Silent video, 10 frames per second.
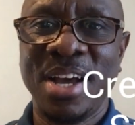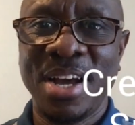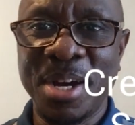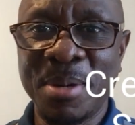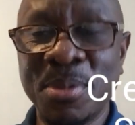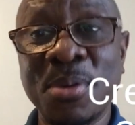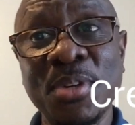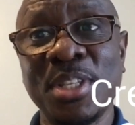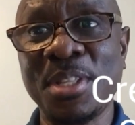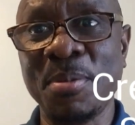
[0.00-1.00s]
Um, the
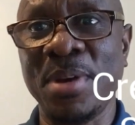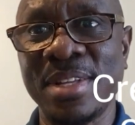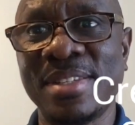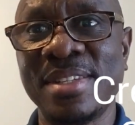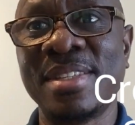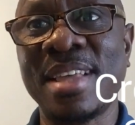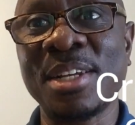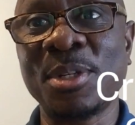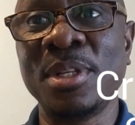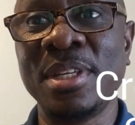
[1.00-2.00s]
rich snippet, it
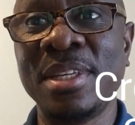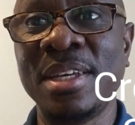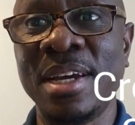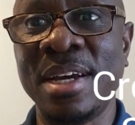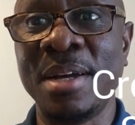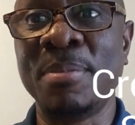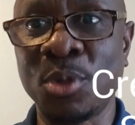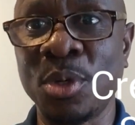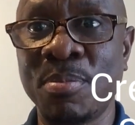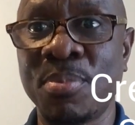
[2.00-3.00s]
actually helps
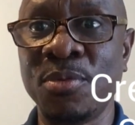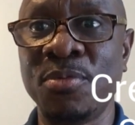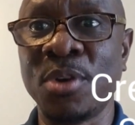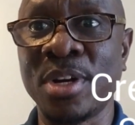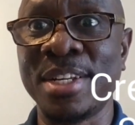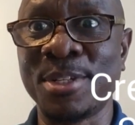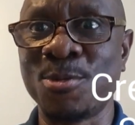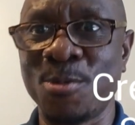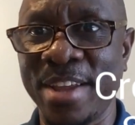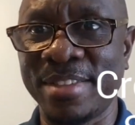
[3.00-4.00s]
to improve your click-through
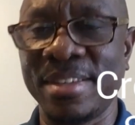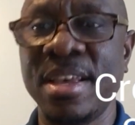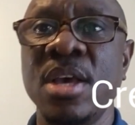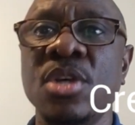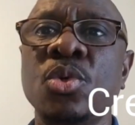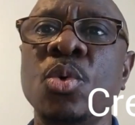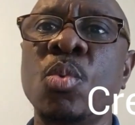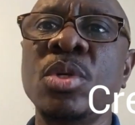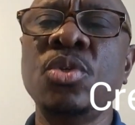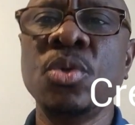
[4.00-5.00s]
rate. So
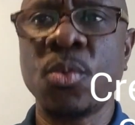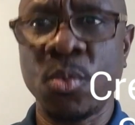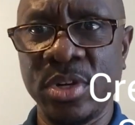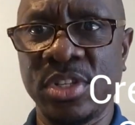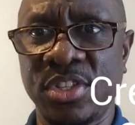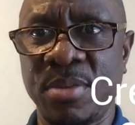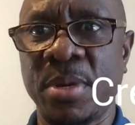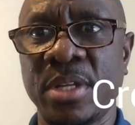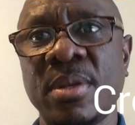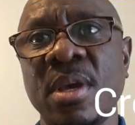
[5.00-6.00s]
what is your rich
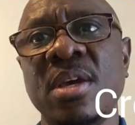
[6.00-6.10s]
snippet?